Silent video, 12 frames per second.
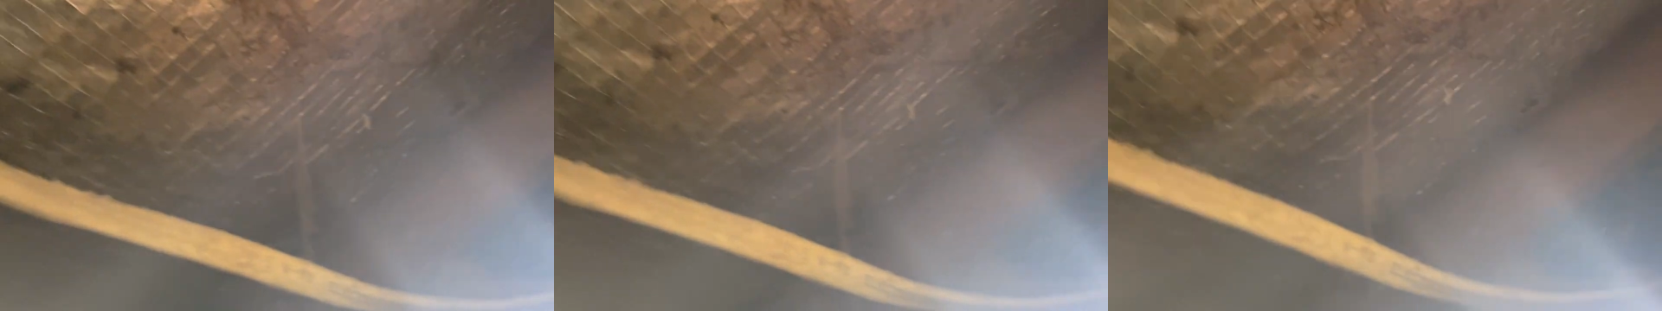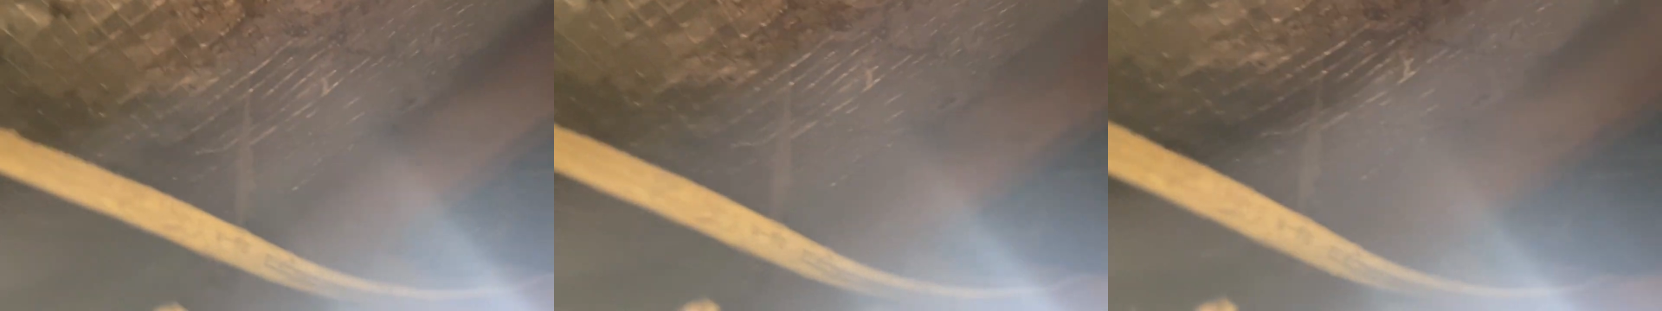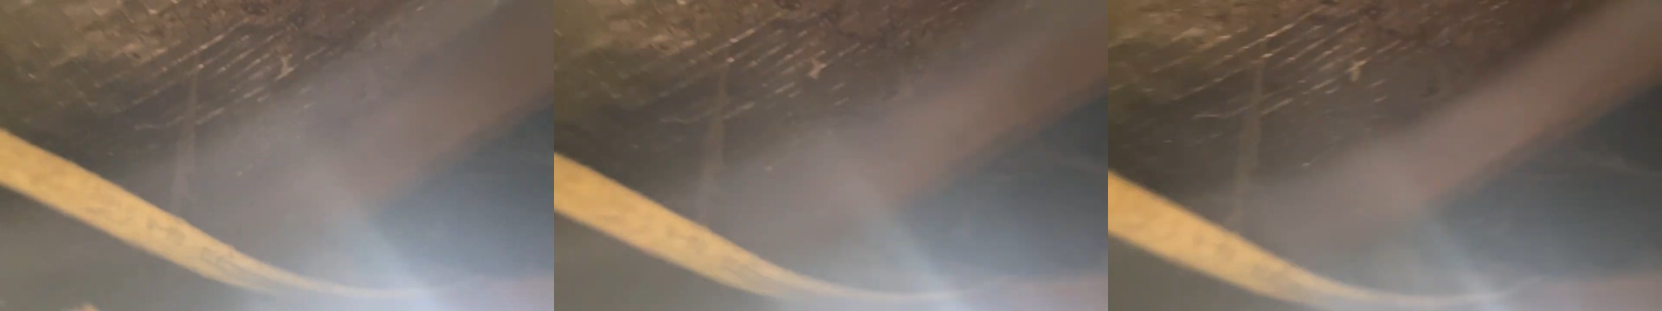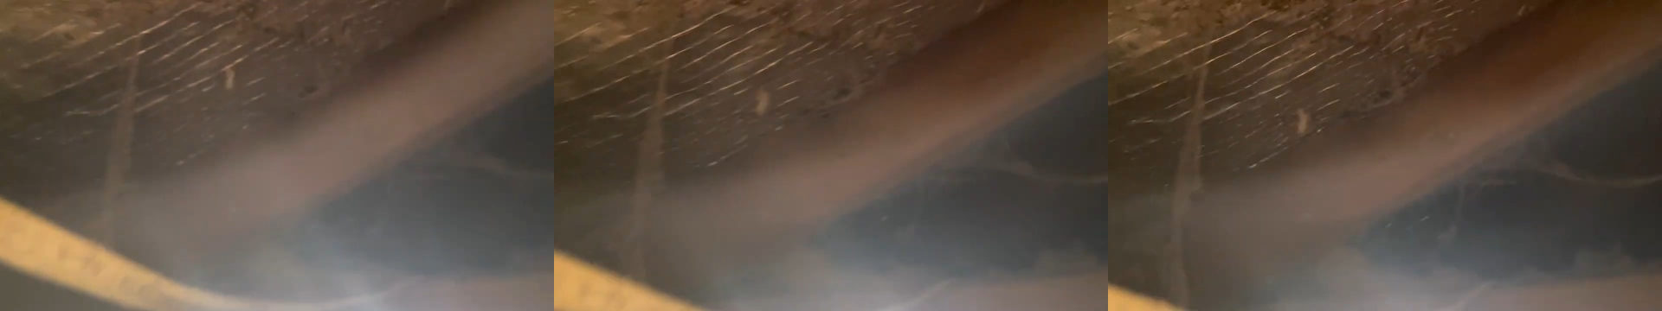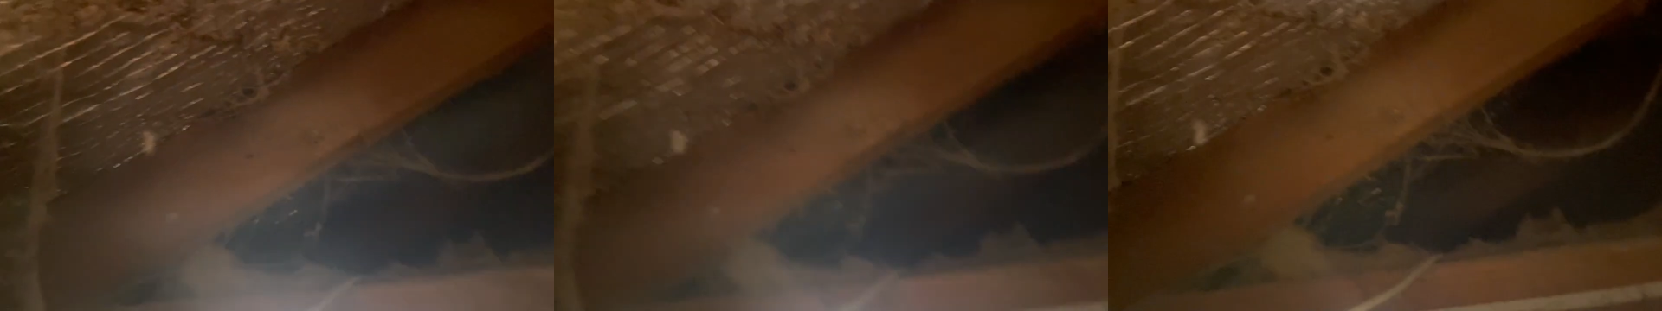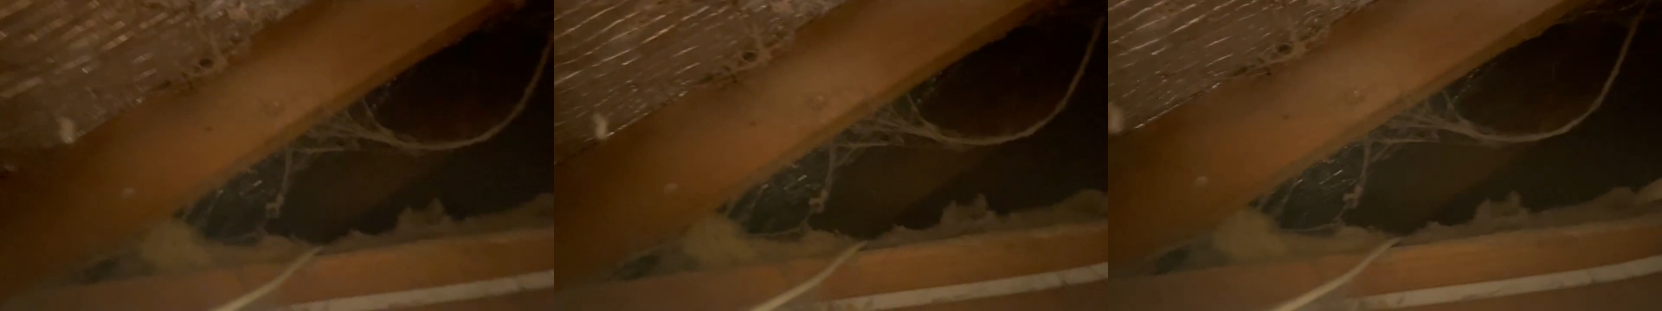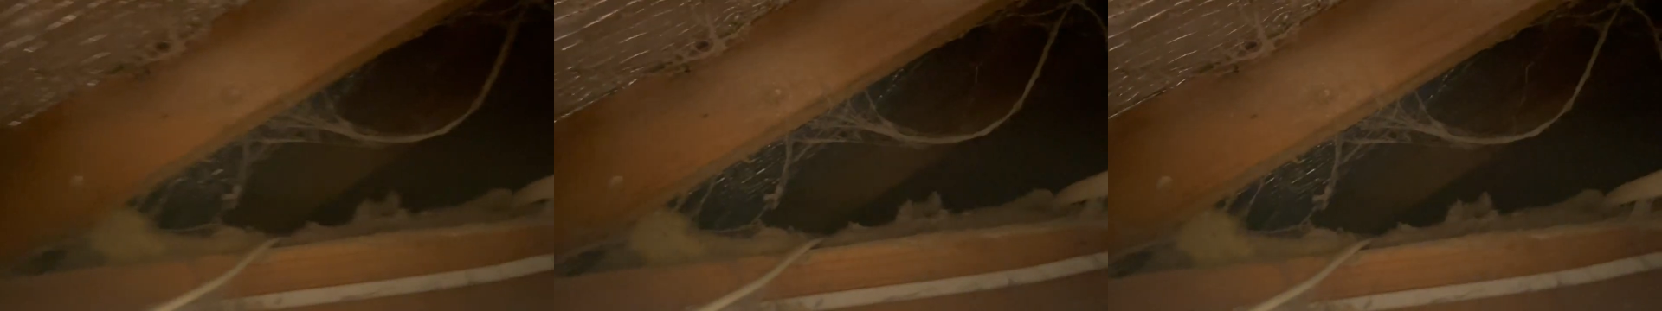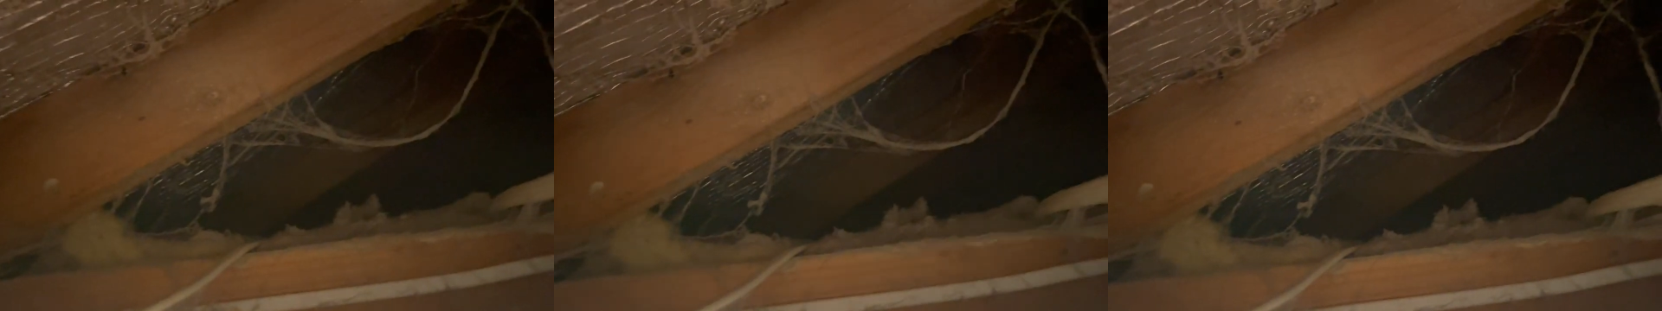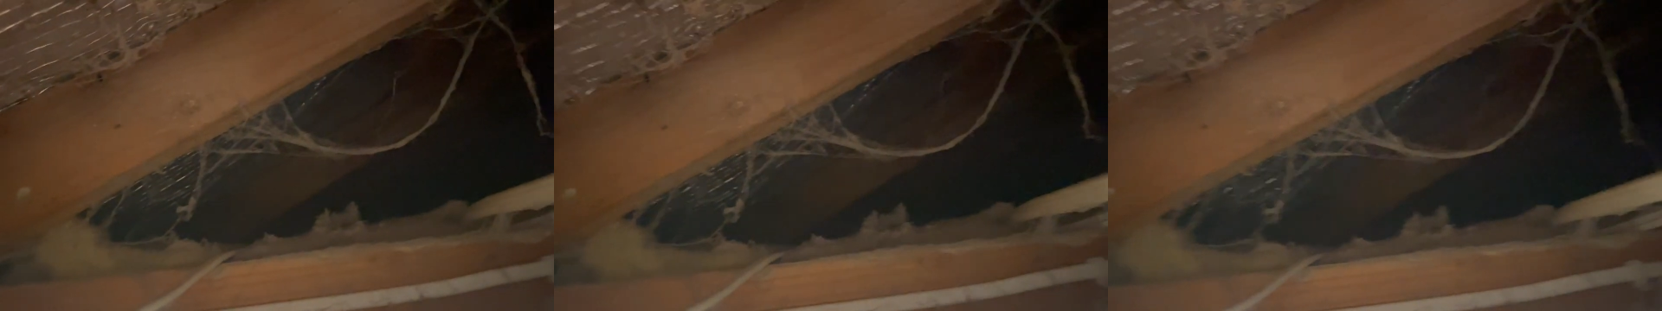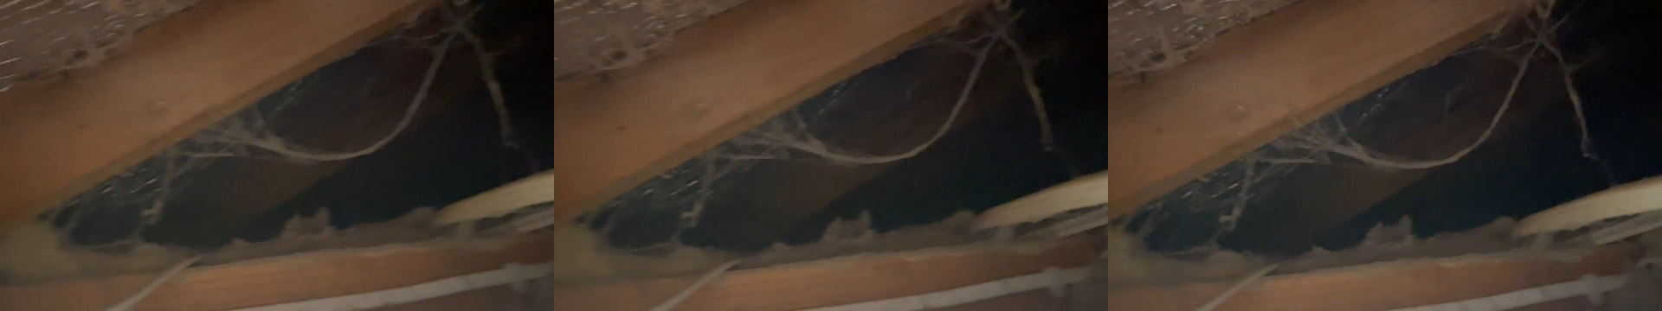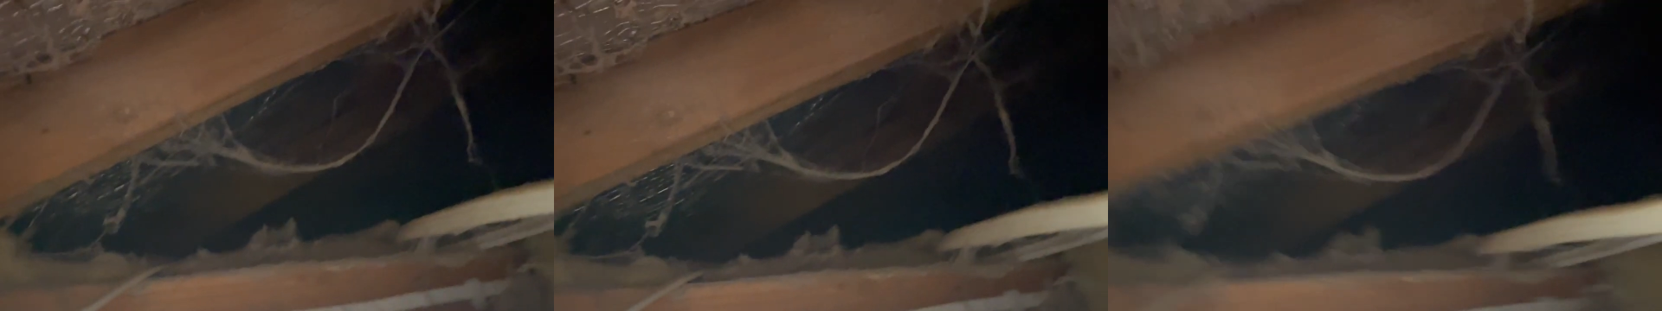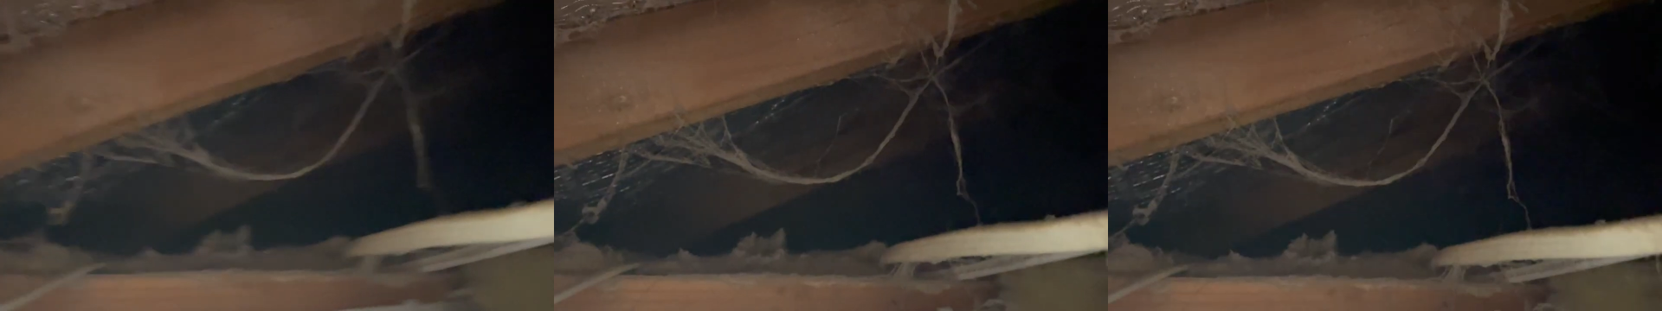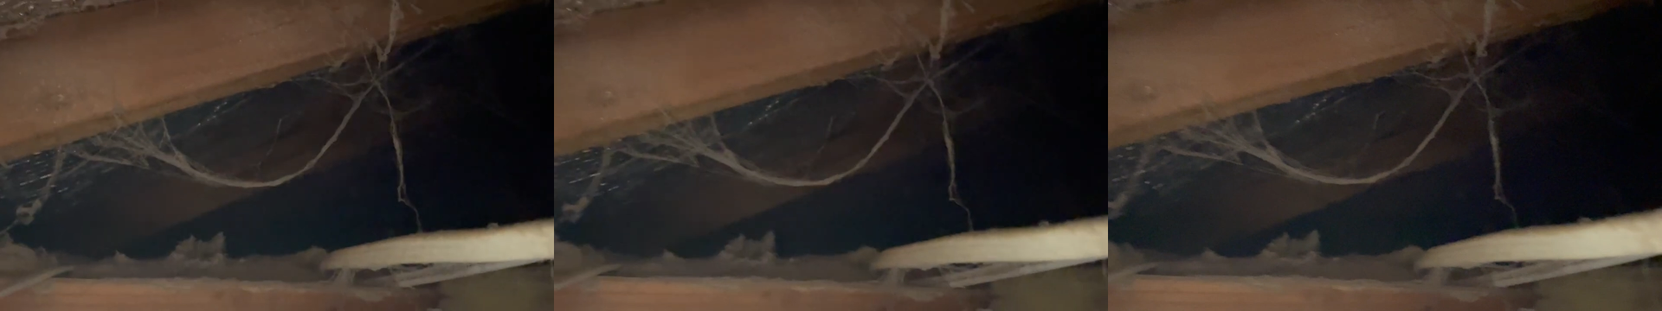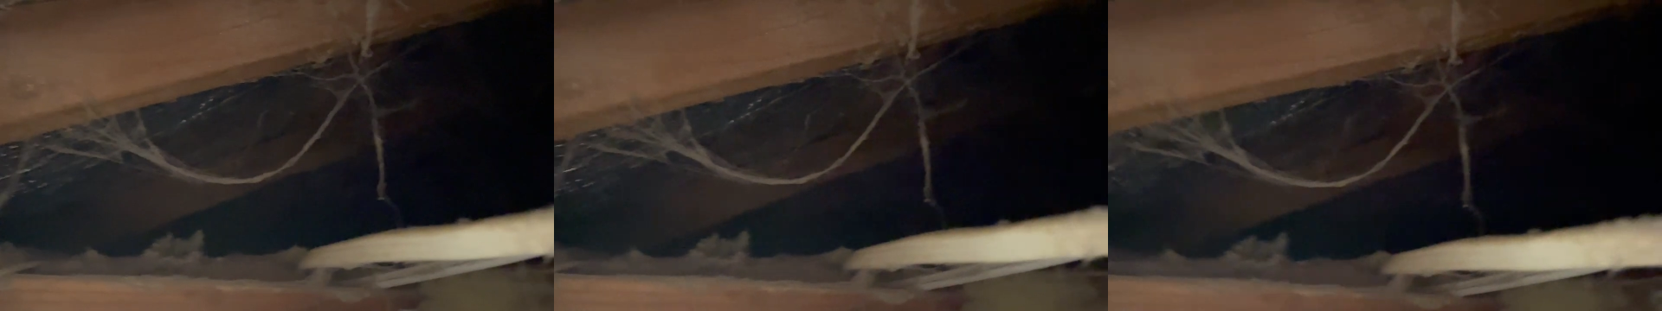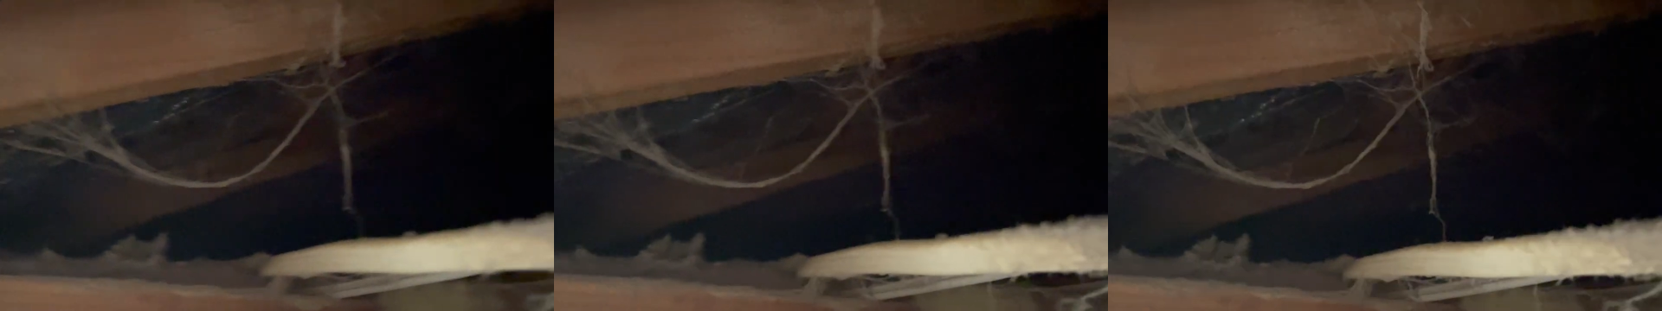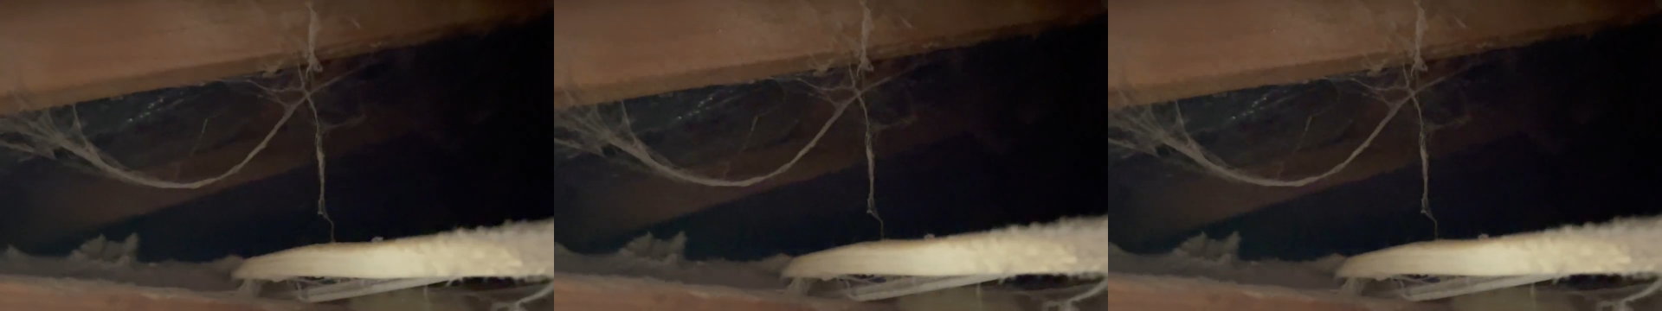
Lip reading: No face is visible, so there are no lips to read.